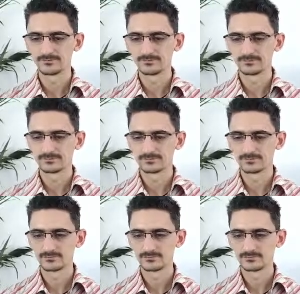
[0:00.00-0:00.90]

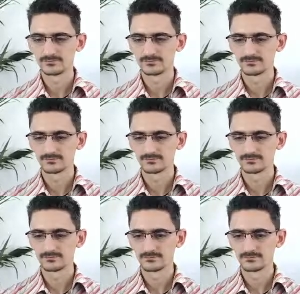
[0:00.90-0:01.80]

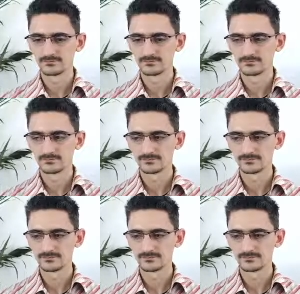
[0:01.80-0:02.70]

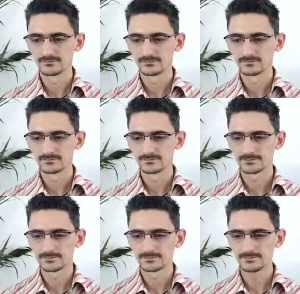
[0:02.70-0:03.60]

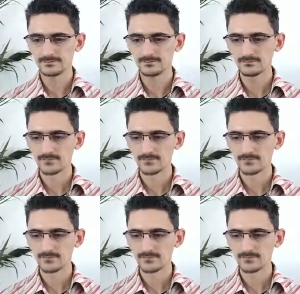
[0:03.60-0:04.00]
No one is speaking in this clip.